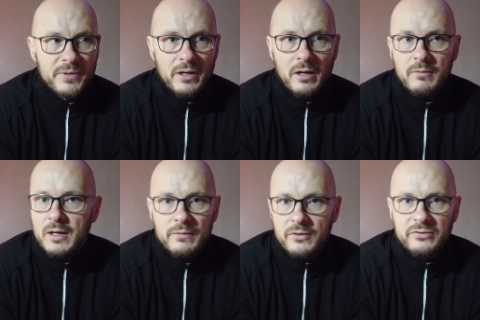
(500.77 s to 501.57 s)

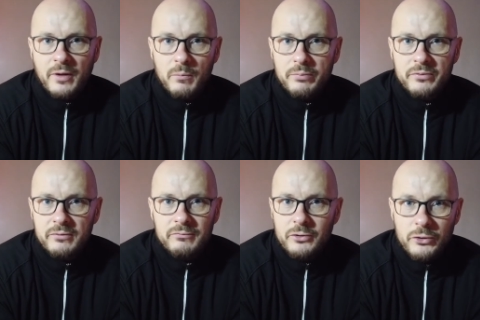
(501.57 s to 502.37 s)
The stump,
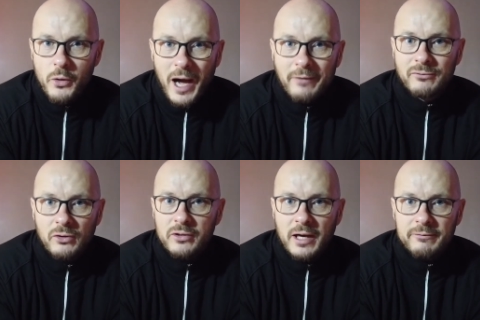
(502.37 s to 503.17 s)
you have to
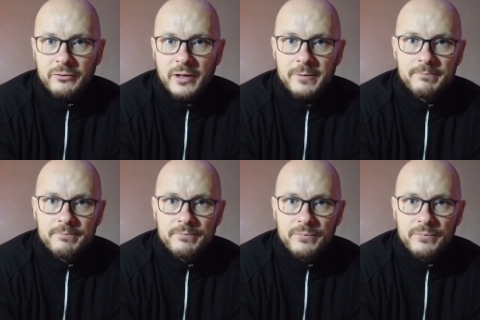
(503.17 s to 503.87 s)
look after it.